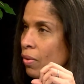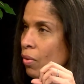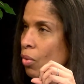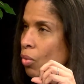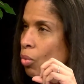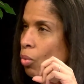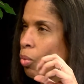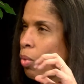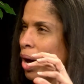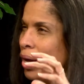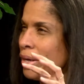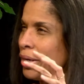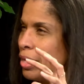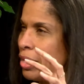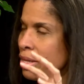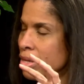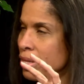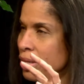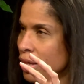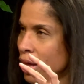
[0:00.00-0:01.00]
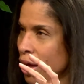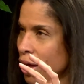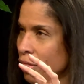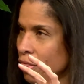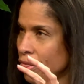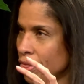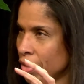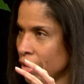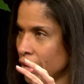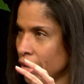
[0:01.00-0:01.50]
What is that
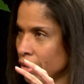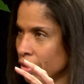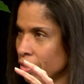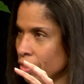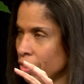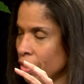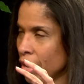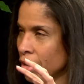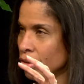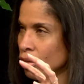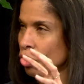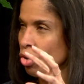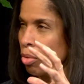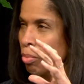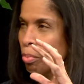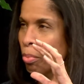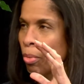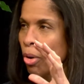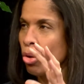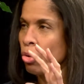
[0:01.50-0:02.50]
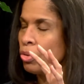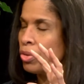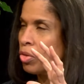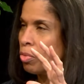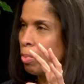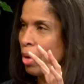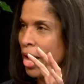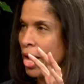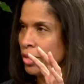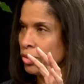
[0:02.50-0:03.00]
thing that you're most
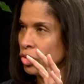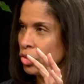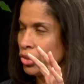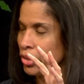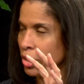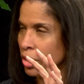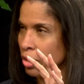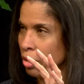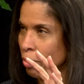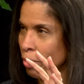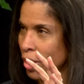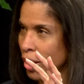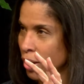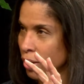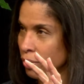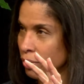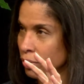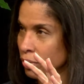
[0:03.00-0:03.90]
passionate about?